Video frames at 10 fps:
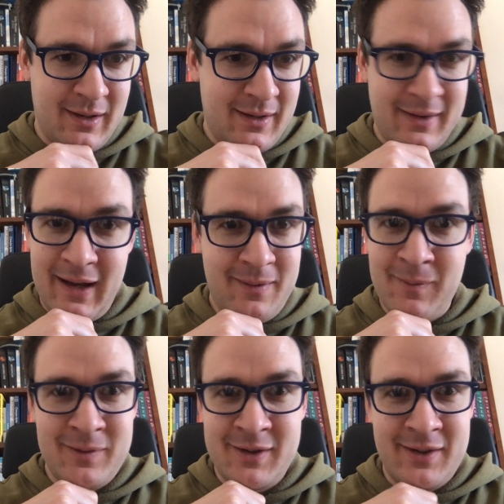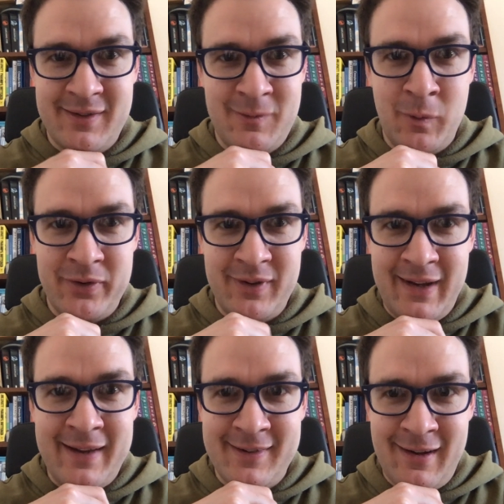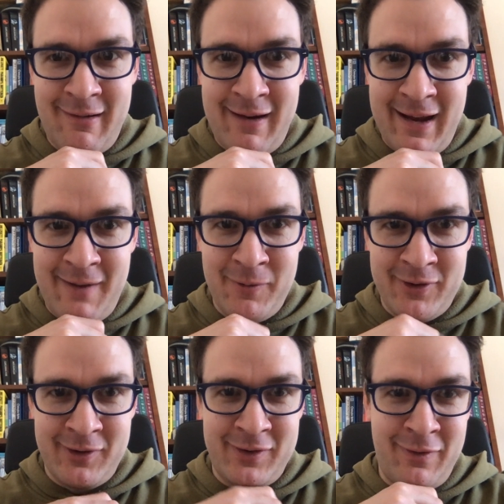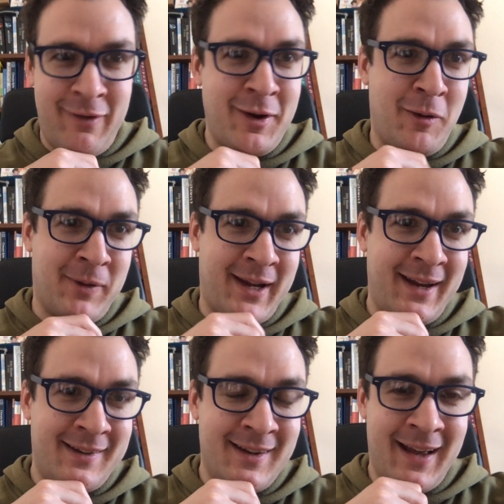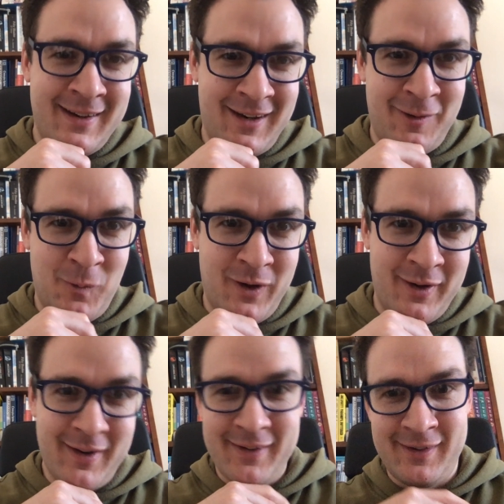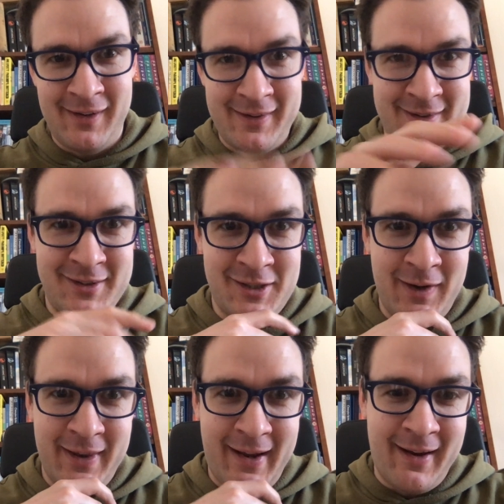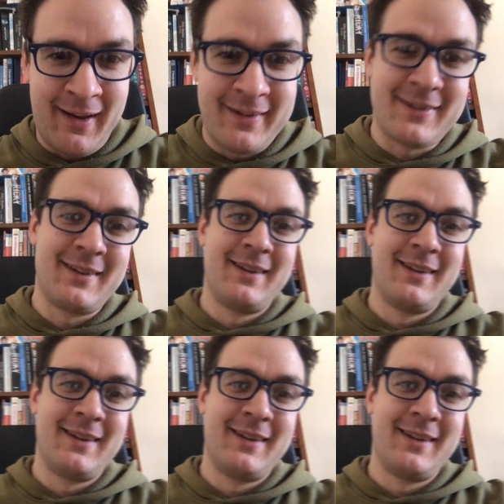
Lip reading: That just wasn't necessary and was also very complicated and didn't work. So let's just show you the highlights.